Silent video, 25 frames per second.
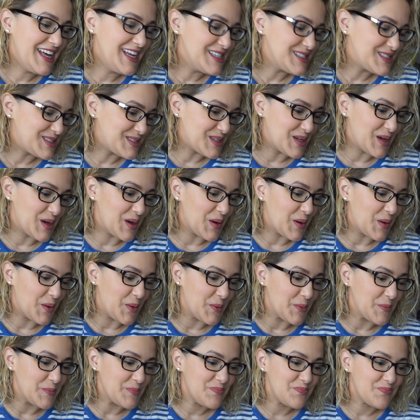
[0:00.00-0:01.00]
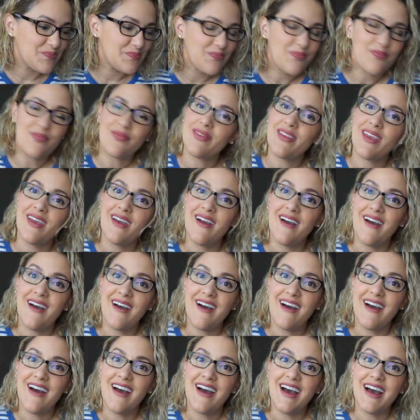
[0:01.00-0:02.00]
So
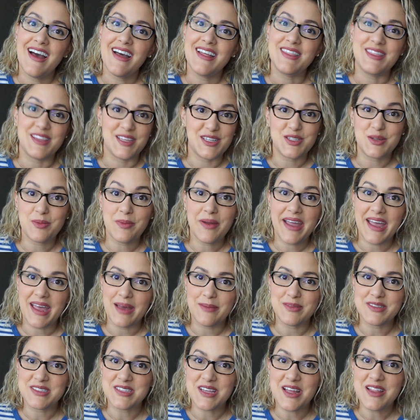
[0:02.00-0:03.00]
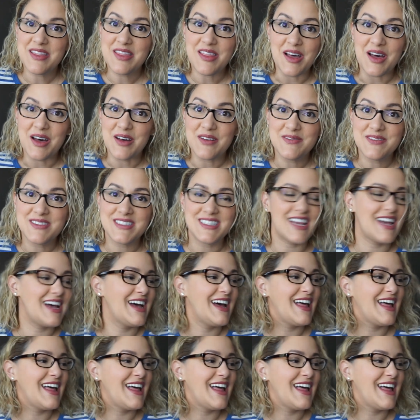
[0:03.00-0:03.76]
these are my Amazon loves